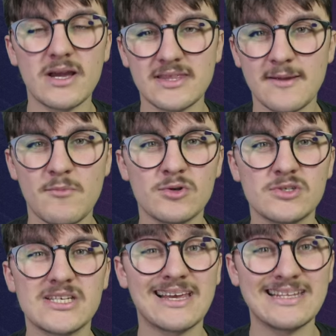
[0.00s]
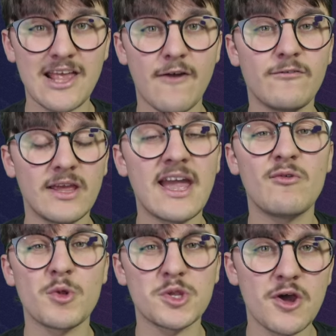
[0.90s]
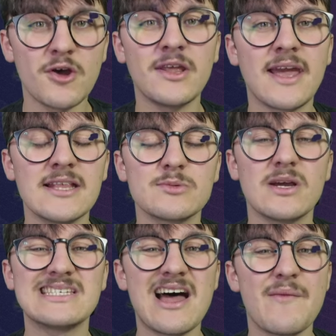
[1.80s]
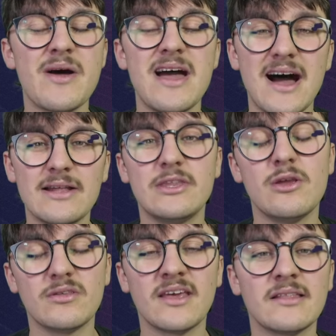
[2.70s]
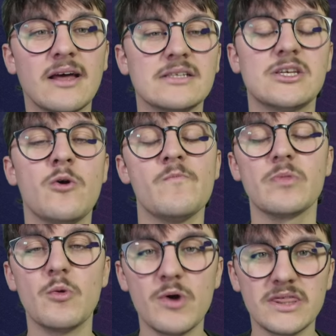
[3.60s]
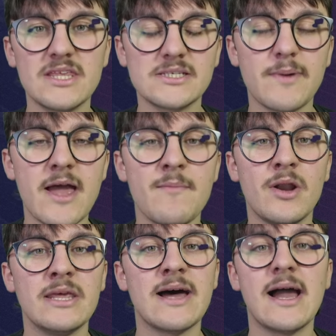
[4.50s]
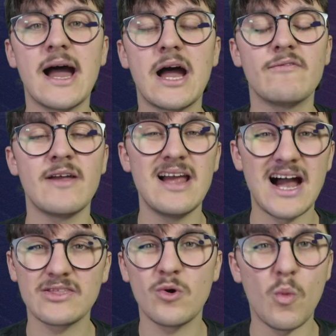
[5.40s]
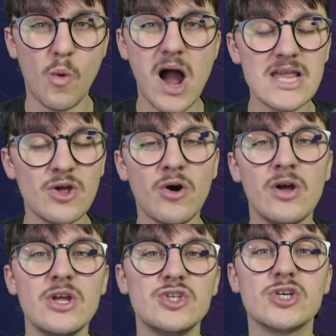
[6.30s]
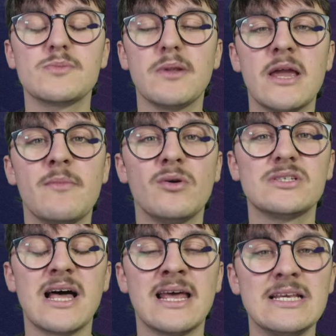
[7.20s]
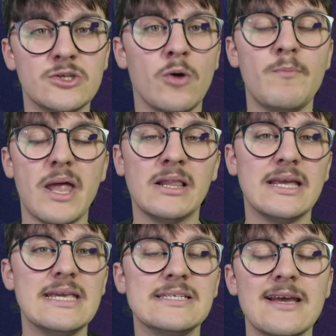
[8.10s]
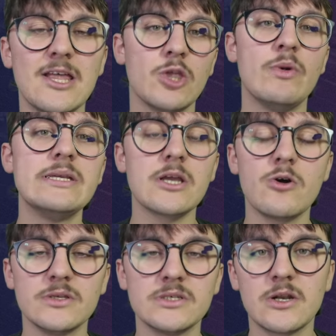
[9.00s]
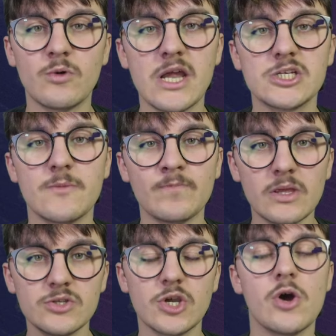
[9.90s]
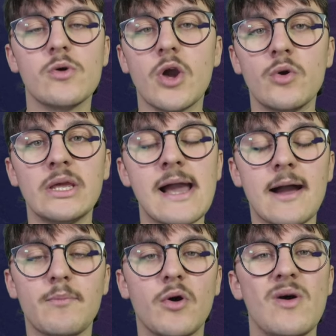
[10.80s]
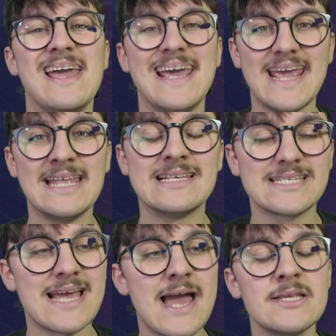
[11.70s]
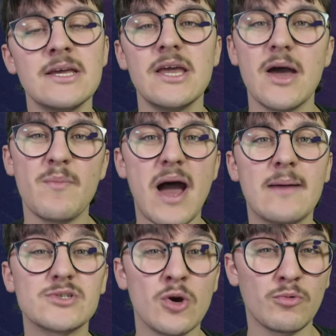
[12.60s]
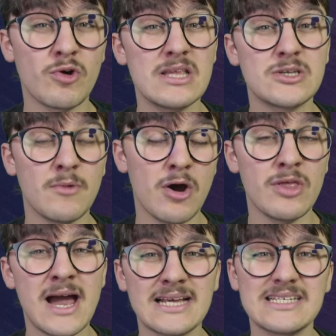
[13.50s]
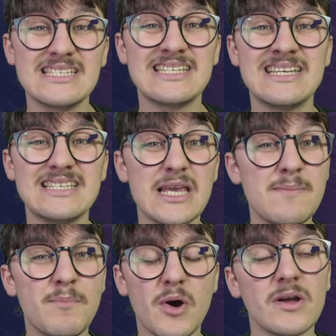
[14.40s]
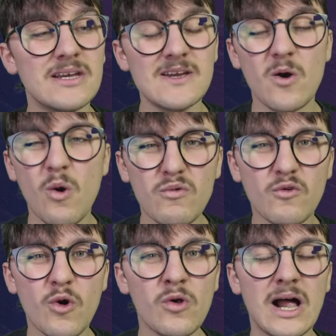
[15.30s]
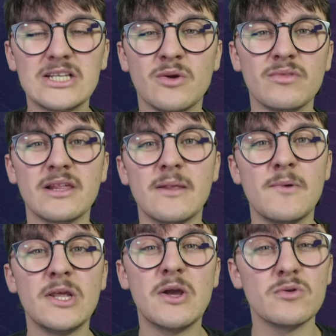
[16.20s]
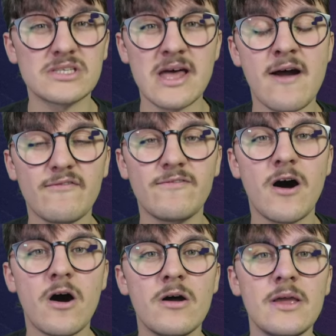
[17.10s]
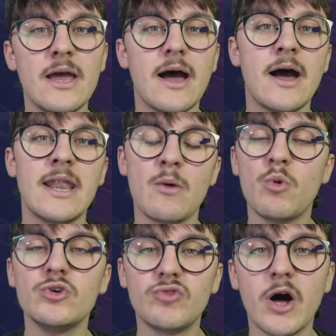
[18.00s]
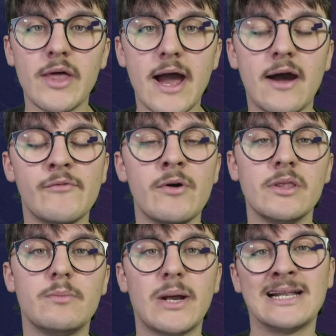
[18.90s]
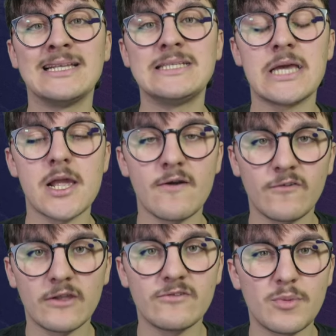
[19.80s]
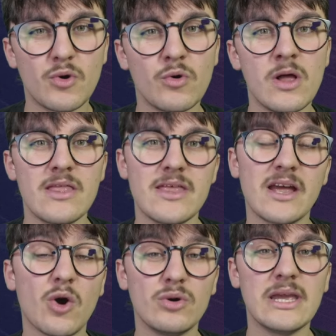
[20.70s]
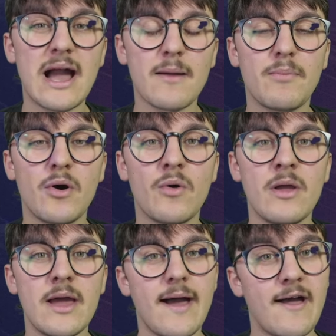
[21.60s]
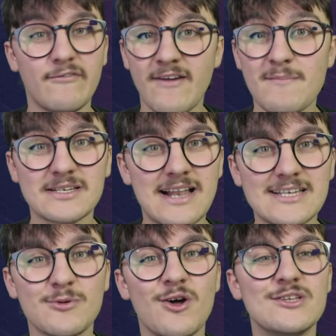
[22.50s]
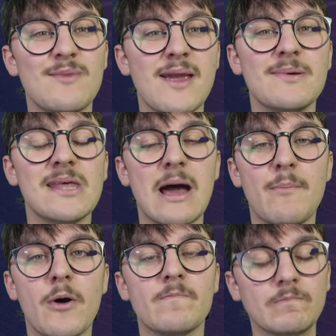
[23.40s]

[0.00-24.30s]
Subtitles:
think Mo Salah could definitely get a return against West Ham? I do think that. So with the spare money that I have, I thought, why not just play Mo Salah? He's on penalties. There is a consideration to go Cody Gakpo instead and perhaps upgrade some other assets in the team, but overall, I don't think the money goes that far, and I would rather have the penalty taker for Liverpool than Cody Gakpo. Famous last words maybe there, but